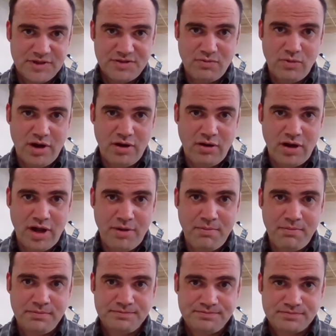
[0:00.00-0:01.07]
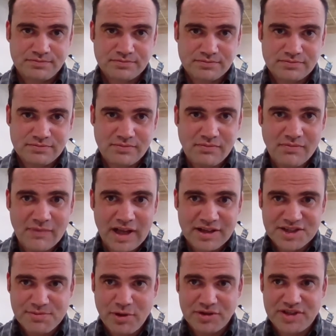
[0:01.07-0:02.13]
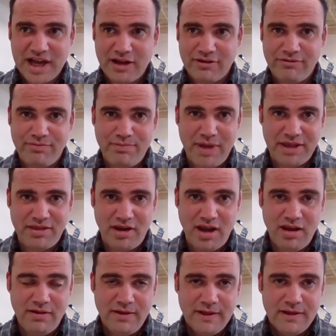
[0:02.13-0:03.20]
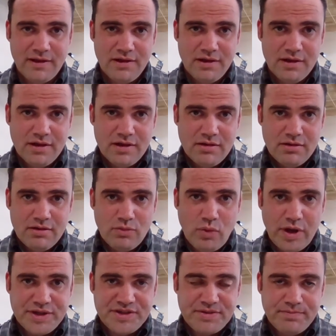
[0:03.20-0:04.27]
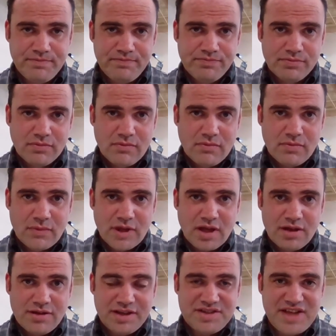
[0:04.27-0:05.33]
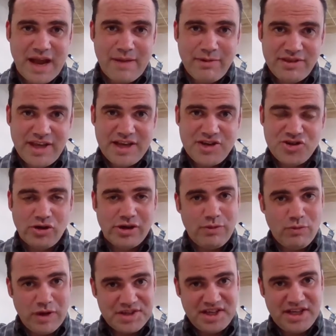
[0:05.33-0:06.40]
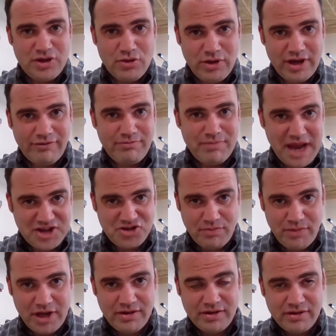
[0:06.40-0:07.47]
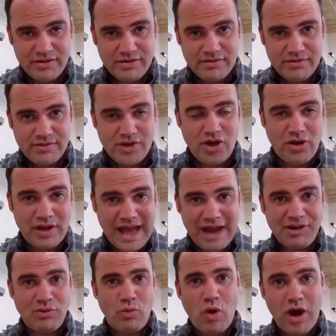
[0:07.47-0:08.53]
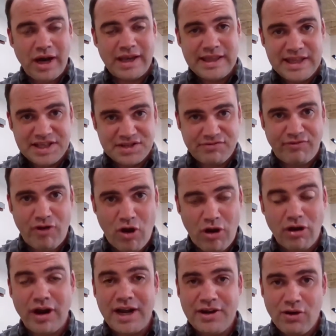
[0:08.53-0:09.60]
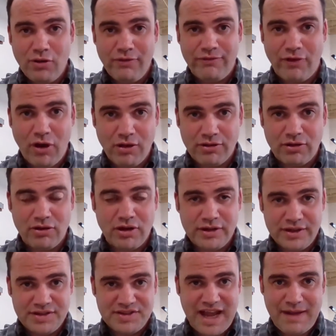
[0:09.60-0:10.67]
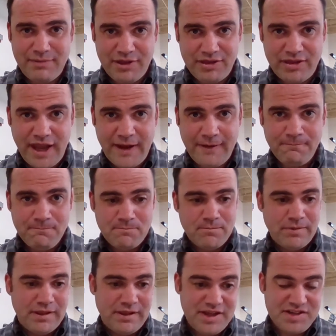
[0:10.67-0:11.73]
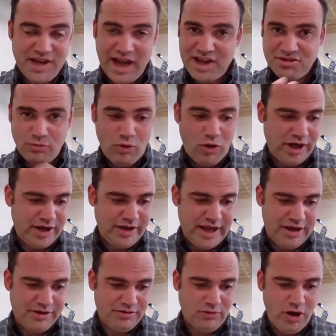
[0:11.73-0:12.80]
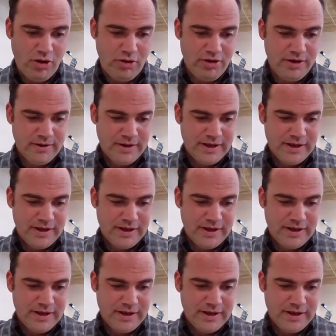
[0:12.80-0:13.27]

It's where small town of Bethany was. A Sabbath day's journey was a unit of measurement. You're allowed to walk this far and no farther on the Sabbath day. These guys are walking down the road.